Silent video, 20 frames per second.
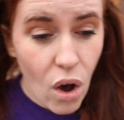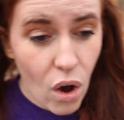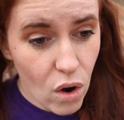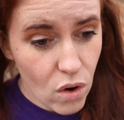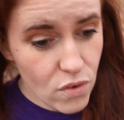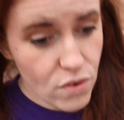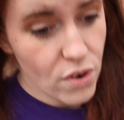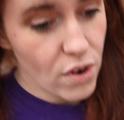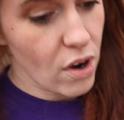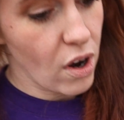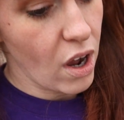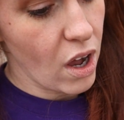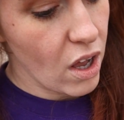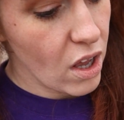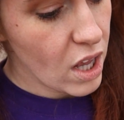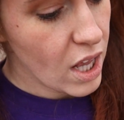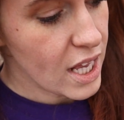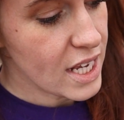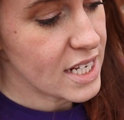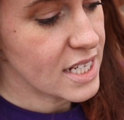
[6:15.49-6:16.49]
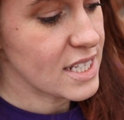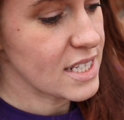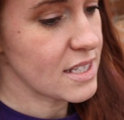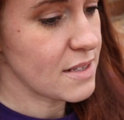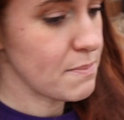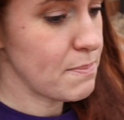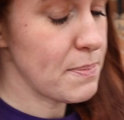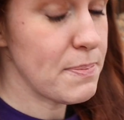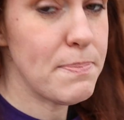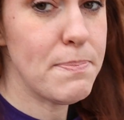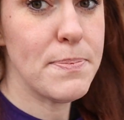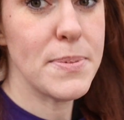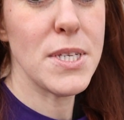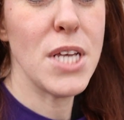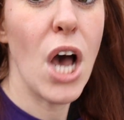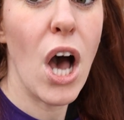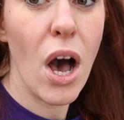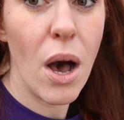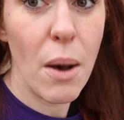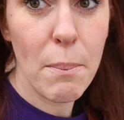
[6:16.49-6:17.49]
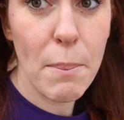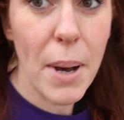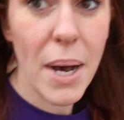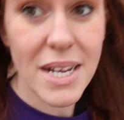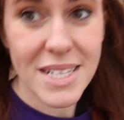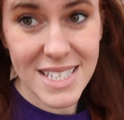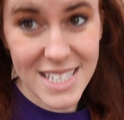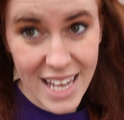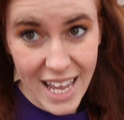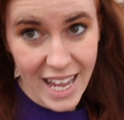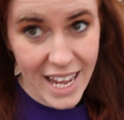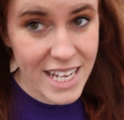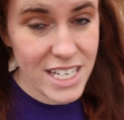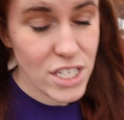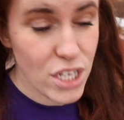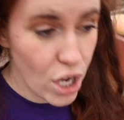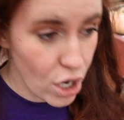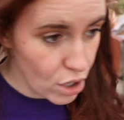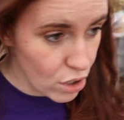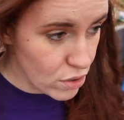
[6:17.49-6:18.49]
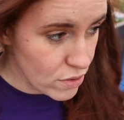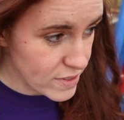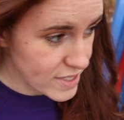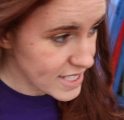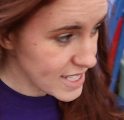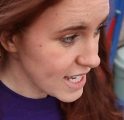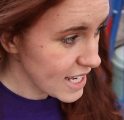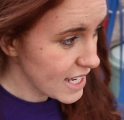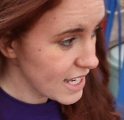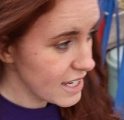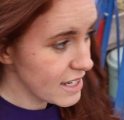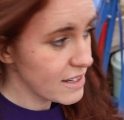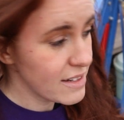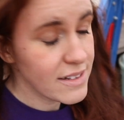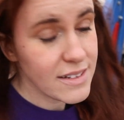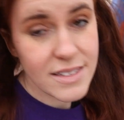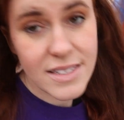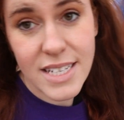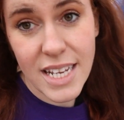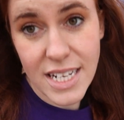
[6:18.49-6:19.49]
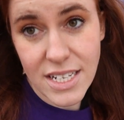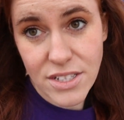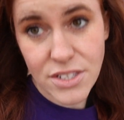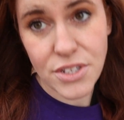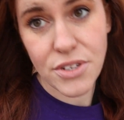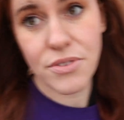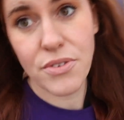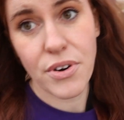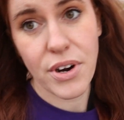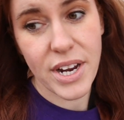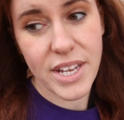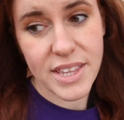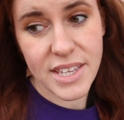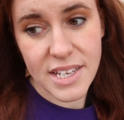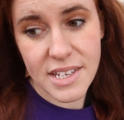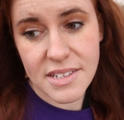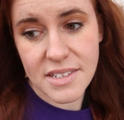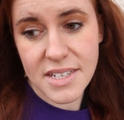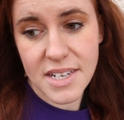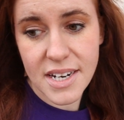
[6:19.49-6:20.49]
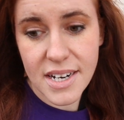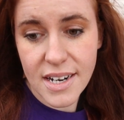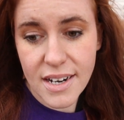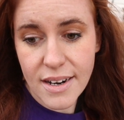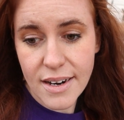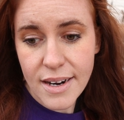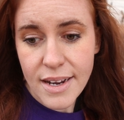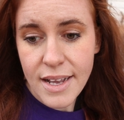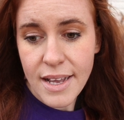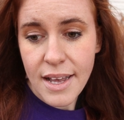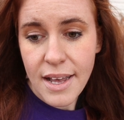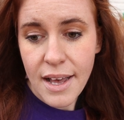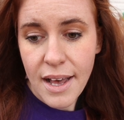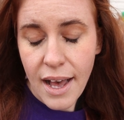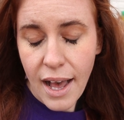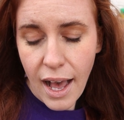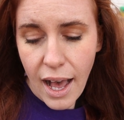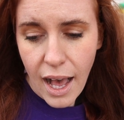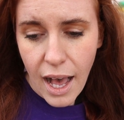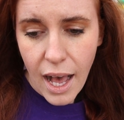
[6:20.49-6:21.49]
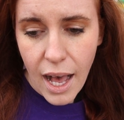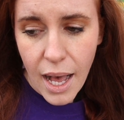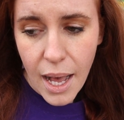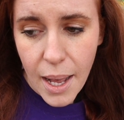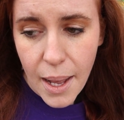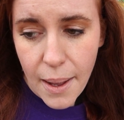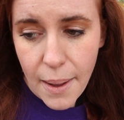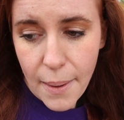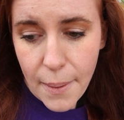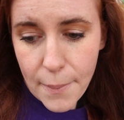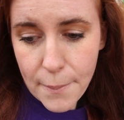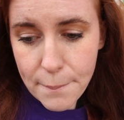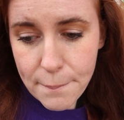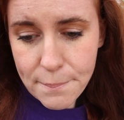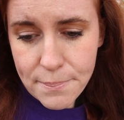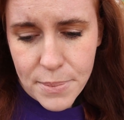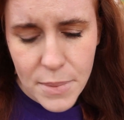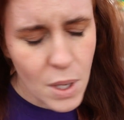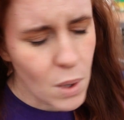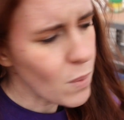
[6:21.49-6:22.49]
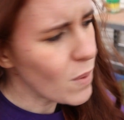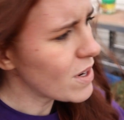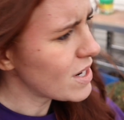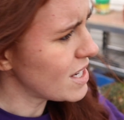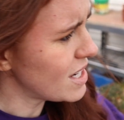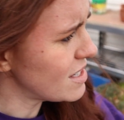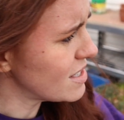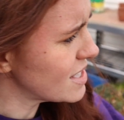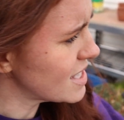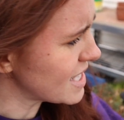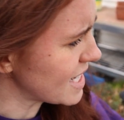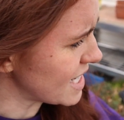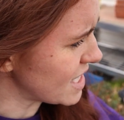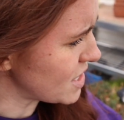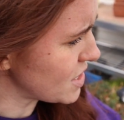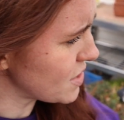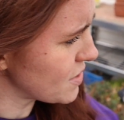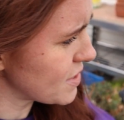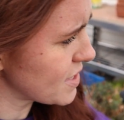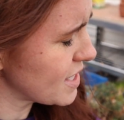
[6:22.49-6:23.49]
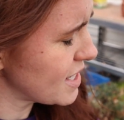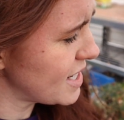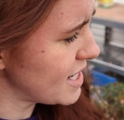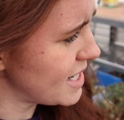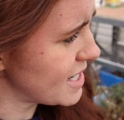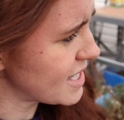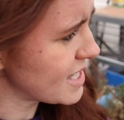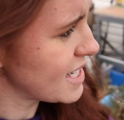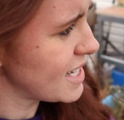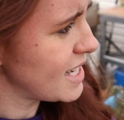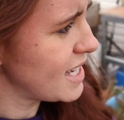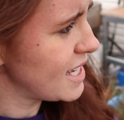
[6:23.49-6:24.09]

Overall, potatoes didn't do great this year. Um, what else didn't do good?